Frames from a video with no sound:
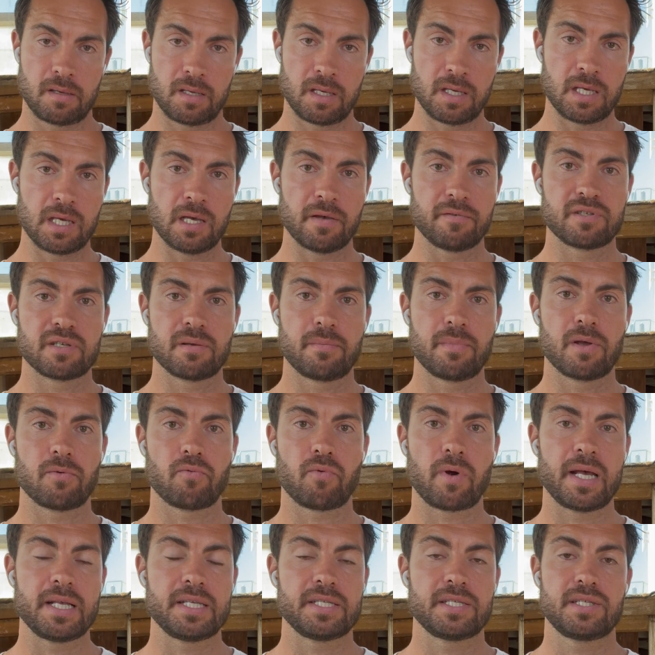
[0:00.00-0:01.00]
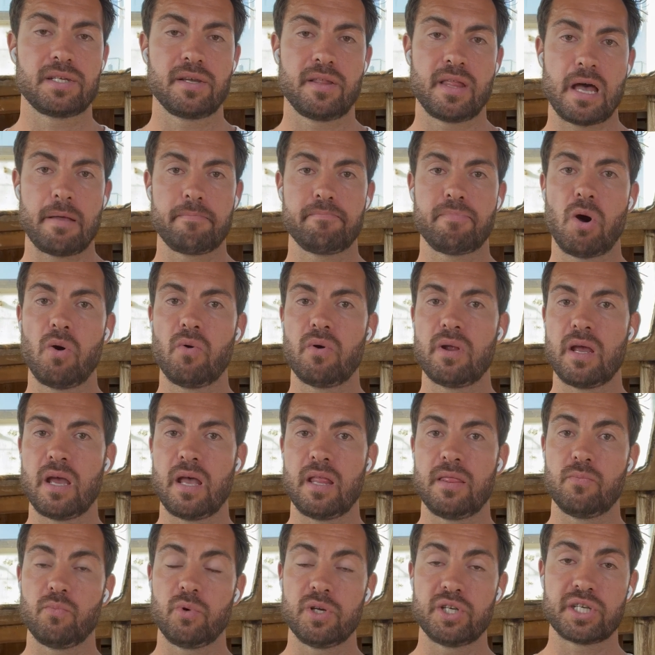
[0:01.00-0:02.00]
gives him the rights to that boat,
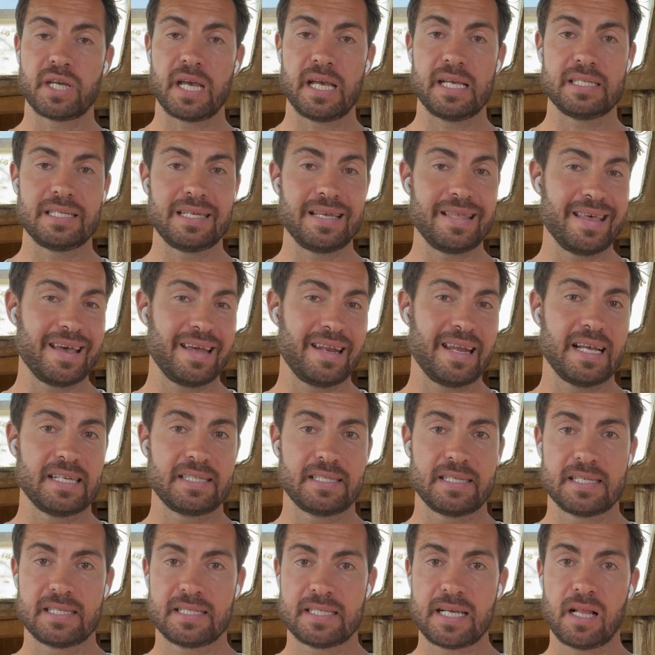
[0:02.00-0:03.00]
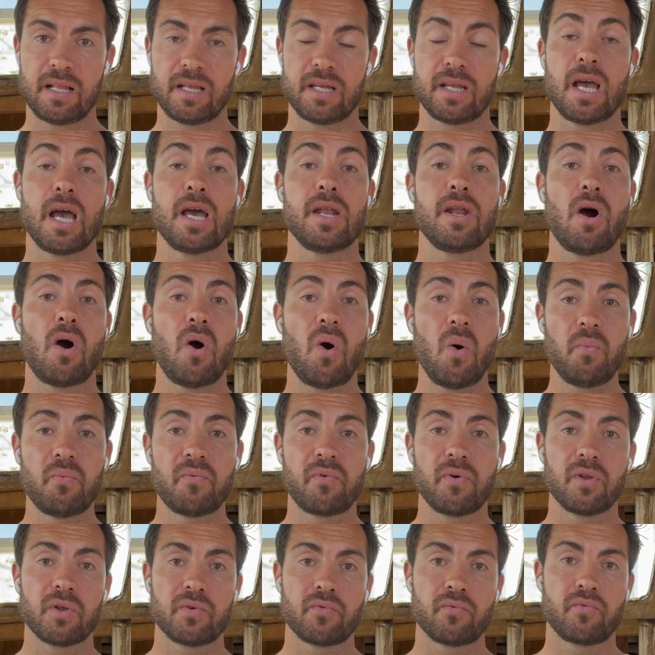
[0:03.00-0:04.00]
in which case he then has to sell it and
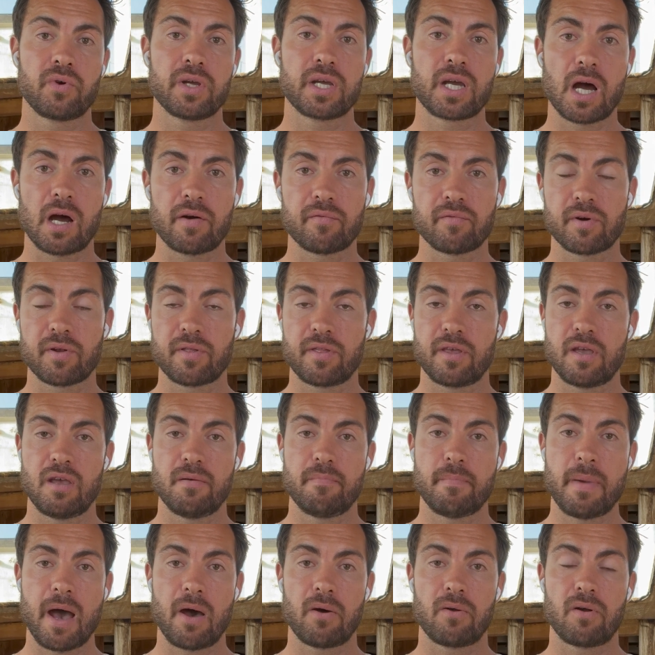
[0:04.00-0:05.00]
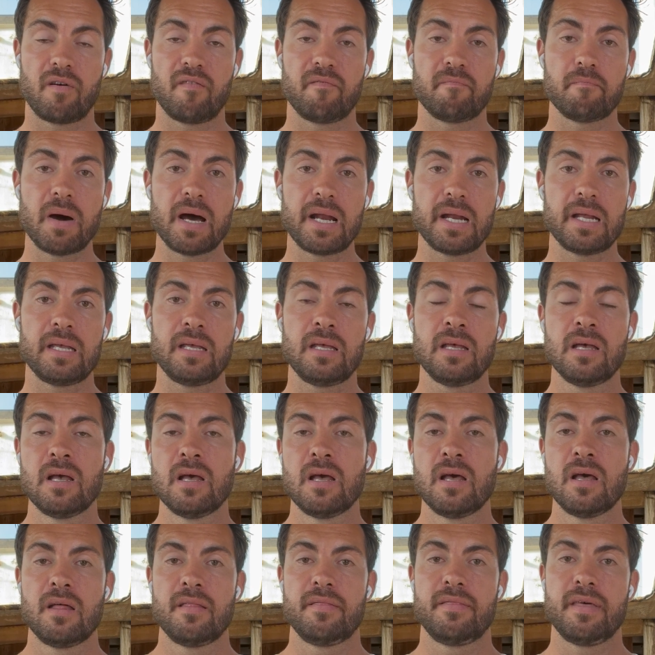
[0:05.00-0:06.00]
hopefully recover the amount of money
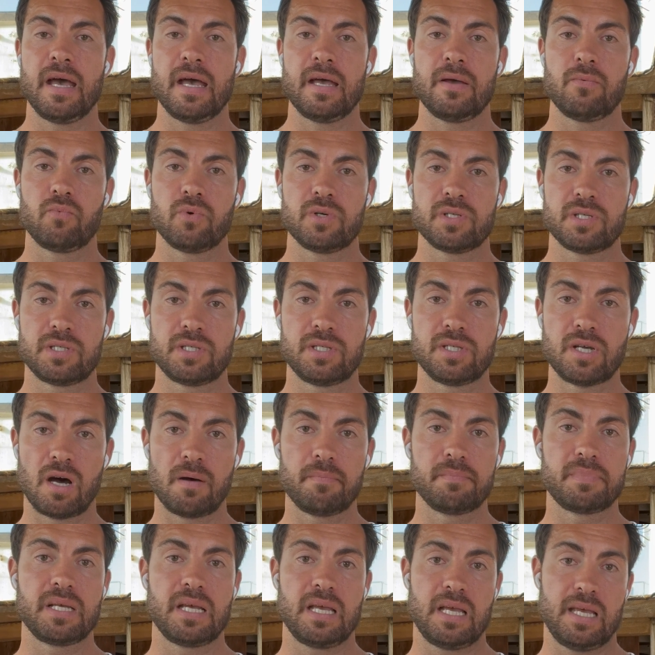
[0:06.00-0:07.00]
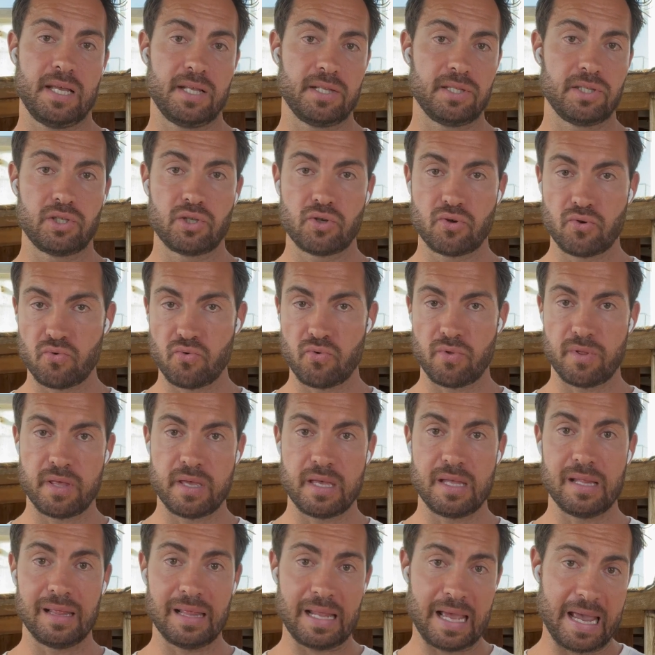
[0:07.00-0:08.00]
that was dumped into
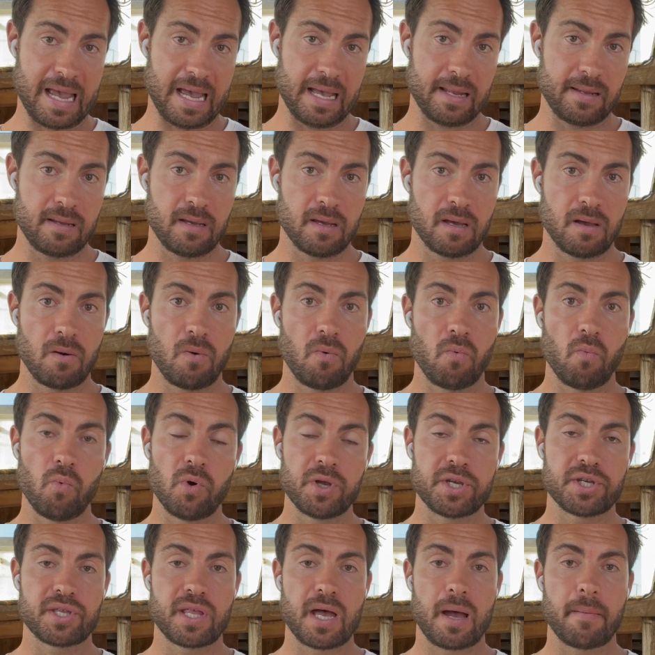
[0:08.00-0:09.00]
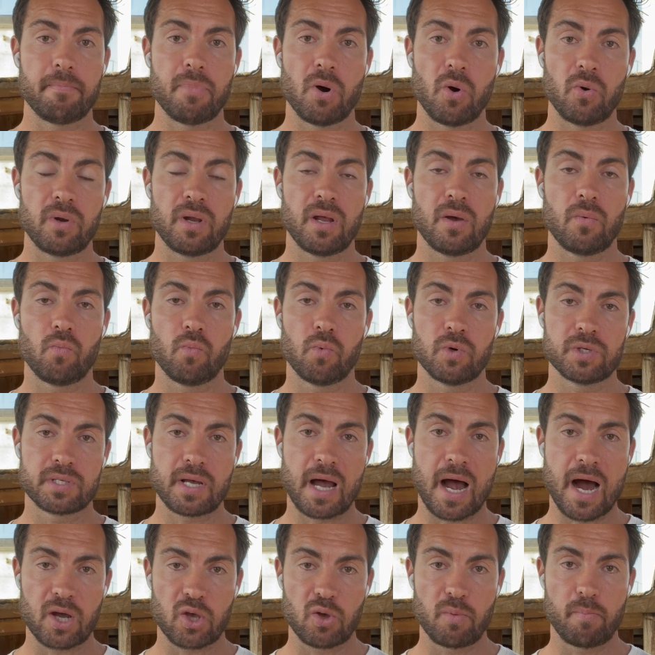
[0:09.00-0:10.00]
the land which that boat was
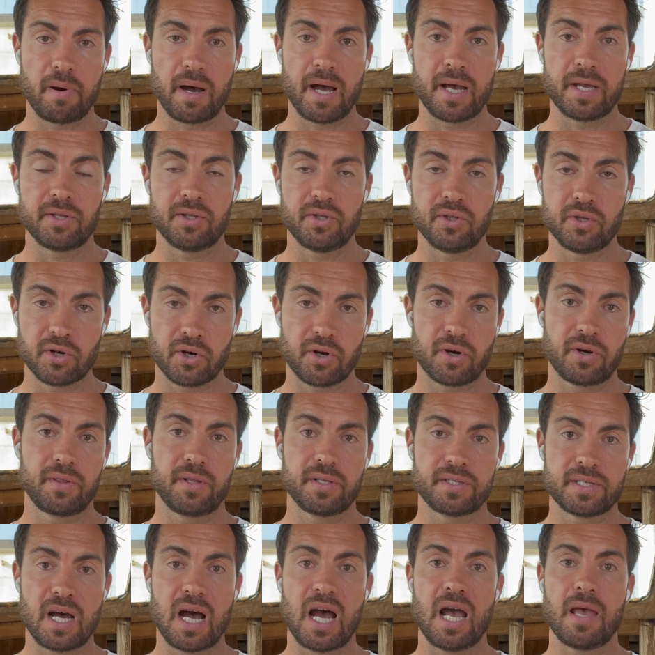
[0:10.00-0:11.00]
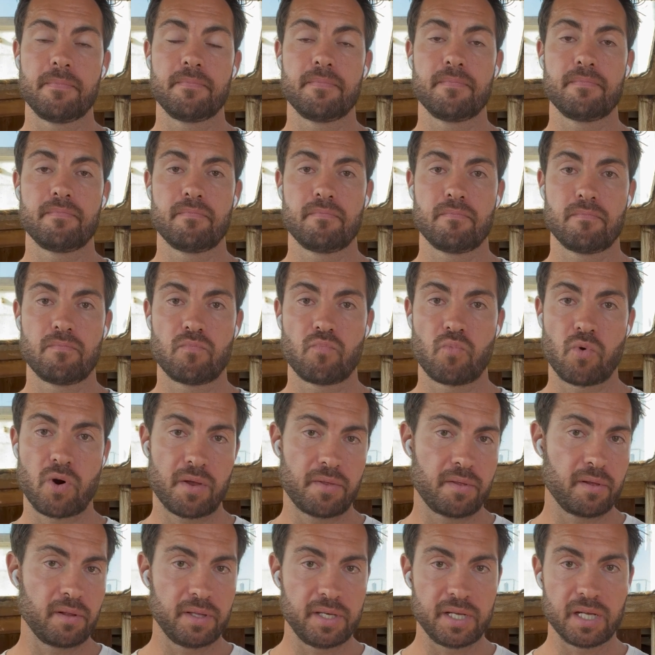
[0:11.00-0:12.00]
occupying during the time where
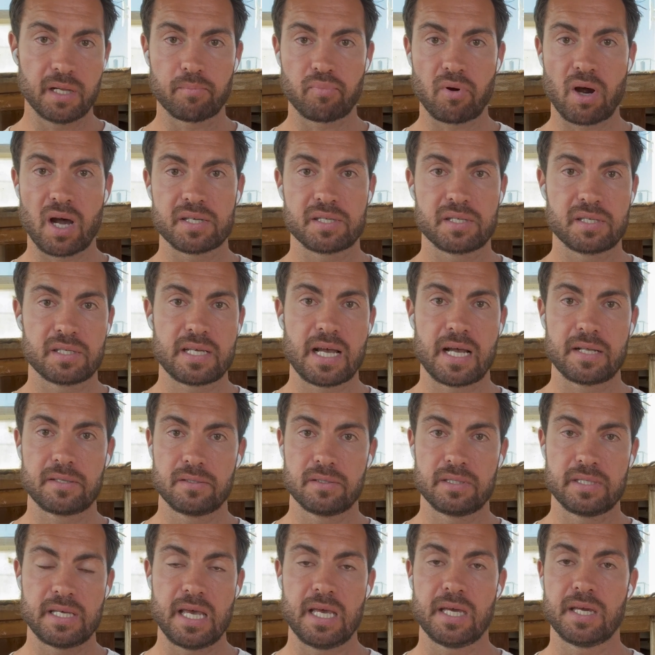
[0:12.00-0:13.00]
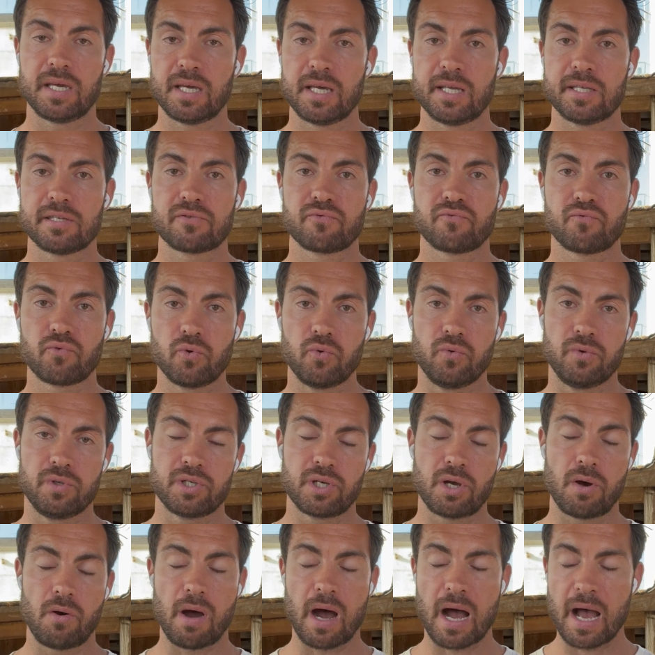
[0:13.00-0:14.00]
the legal process had to take its route.
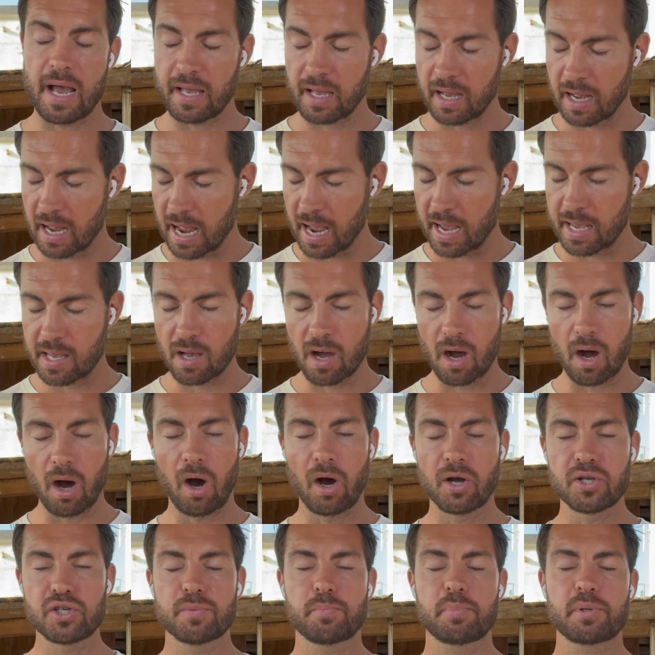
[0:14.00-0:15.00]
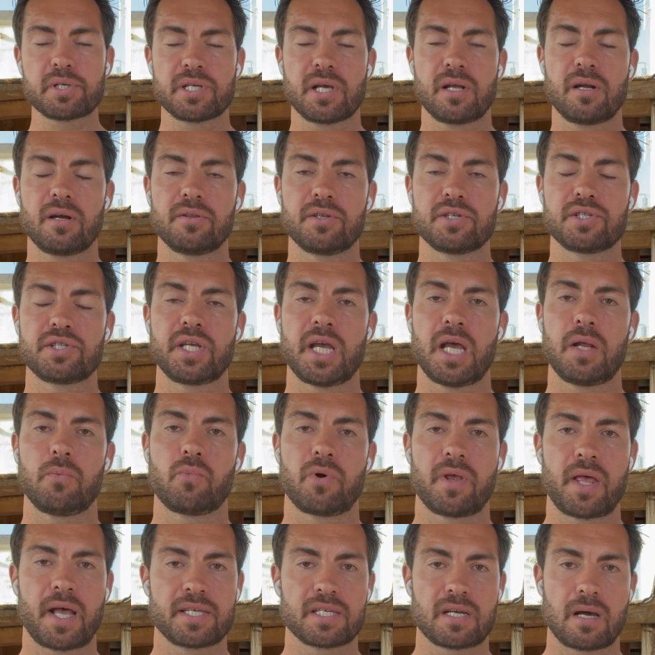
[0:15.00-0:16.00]
So I 100% understand
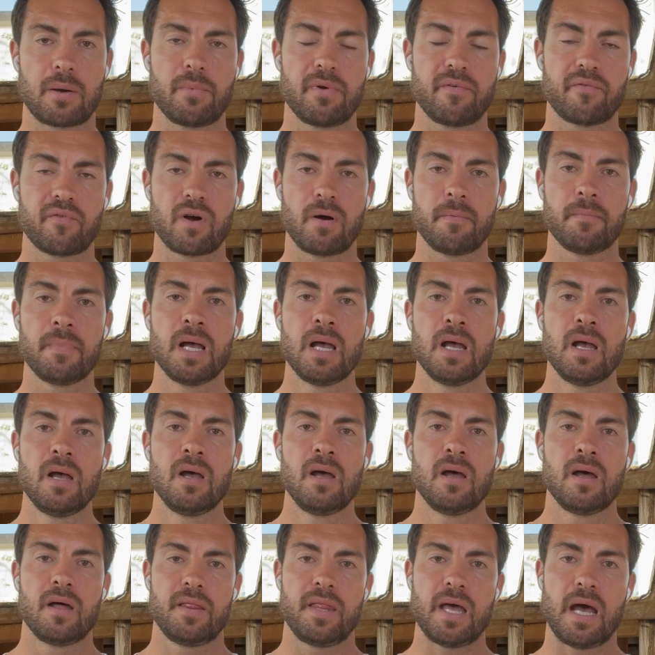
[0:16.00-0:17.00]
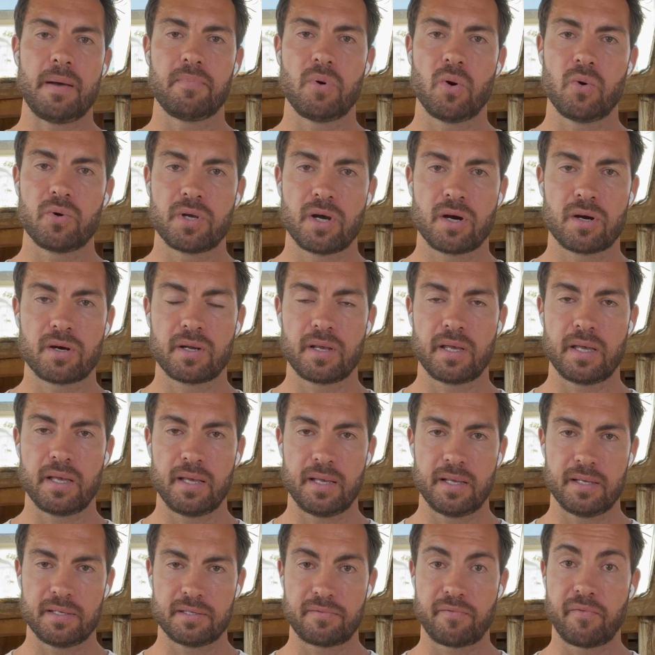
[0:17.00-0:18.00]
where that's coming from. That boatyard
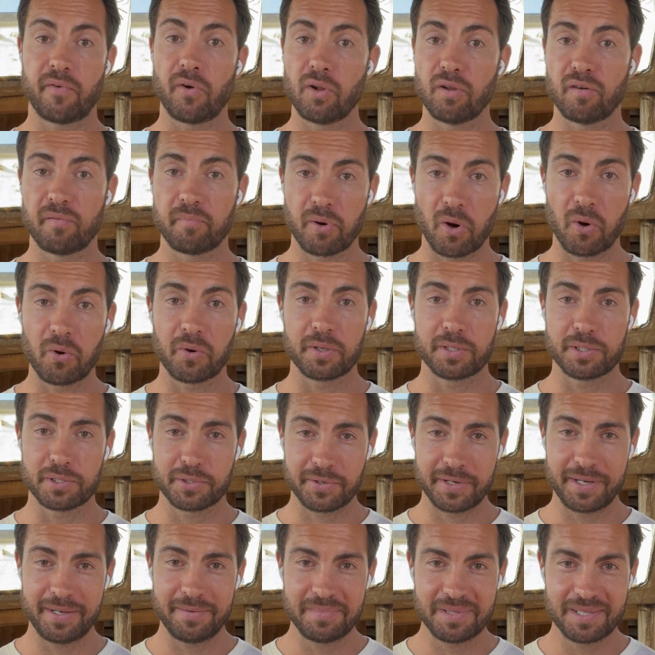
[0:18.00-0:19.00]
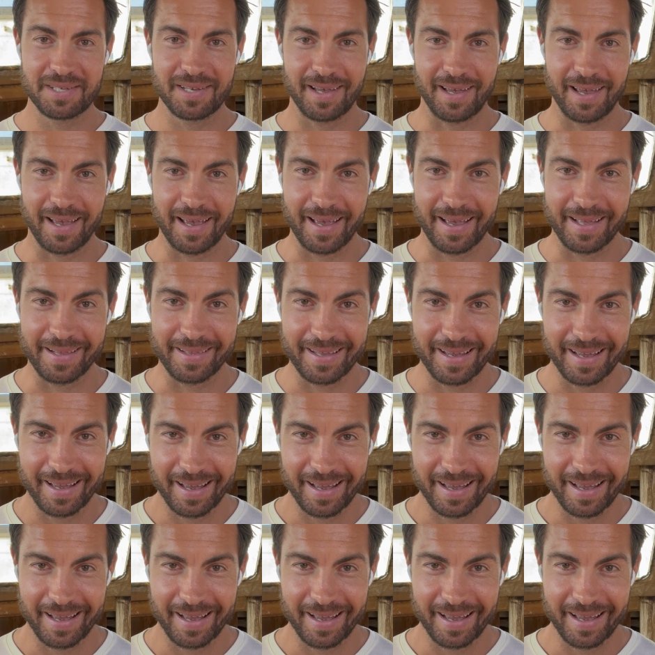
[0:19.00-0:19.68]
is full of broken dreams, and